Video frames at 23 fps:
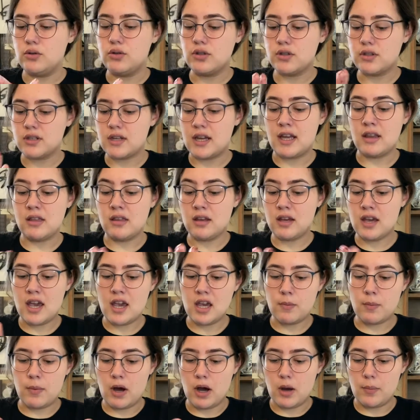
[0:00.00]
just get the
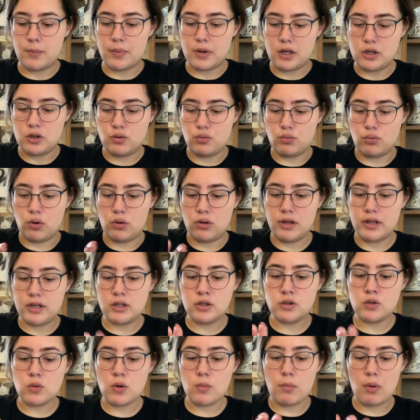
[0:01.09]
cake pop and you roll it
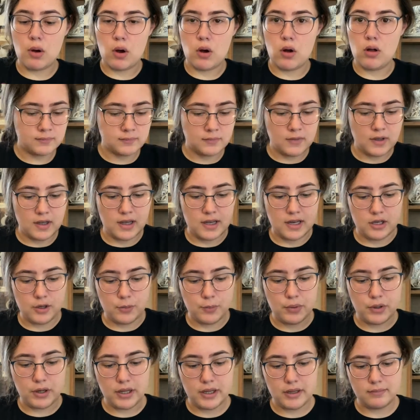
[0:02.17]
into a ball and you
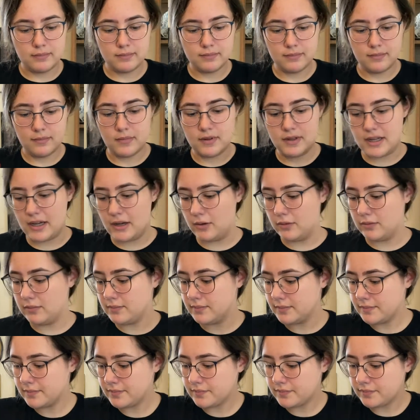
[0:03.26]
put it down.
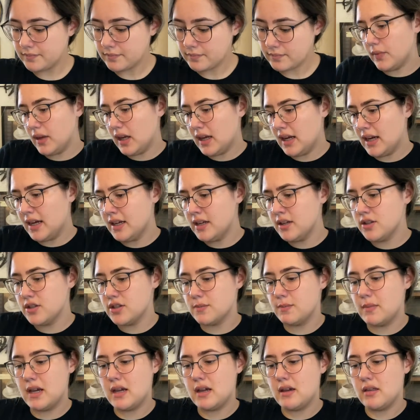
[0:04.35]
Kind of just
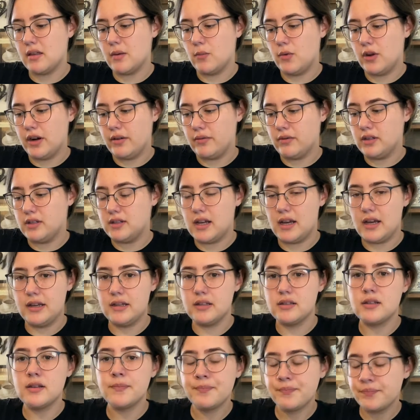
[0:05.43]
making them whatever
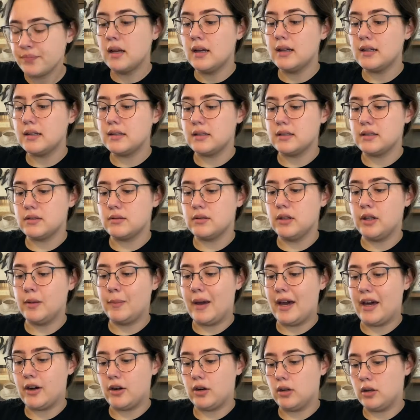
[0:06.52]
size. Doesn't really
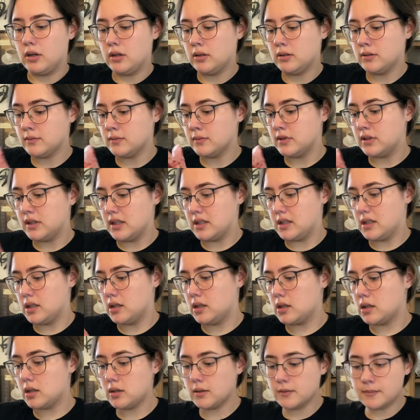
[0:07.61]
matter, does
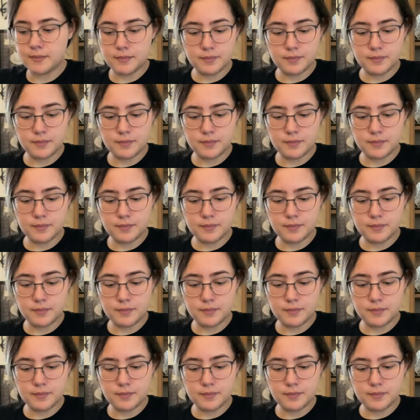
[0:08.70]
it?